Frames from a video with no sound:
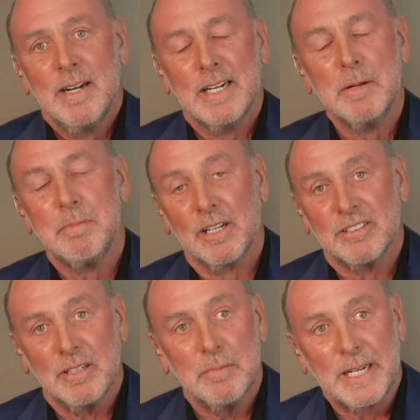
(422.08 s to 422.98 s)

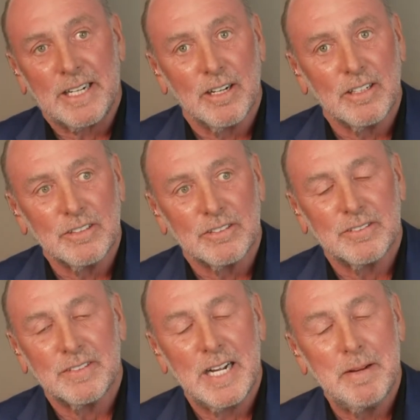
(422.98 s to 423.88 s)
complicit
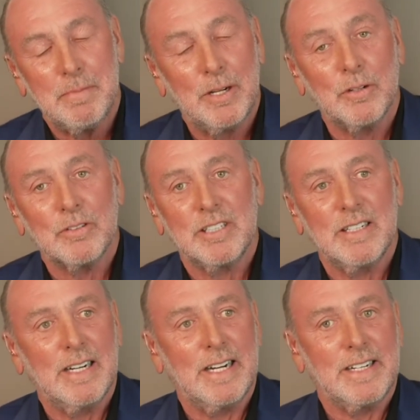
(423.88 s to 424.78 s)
because they built a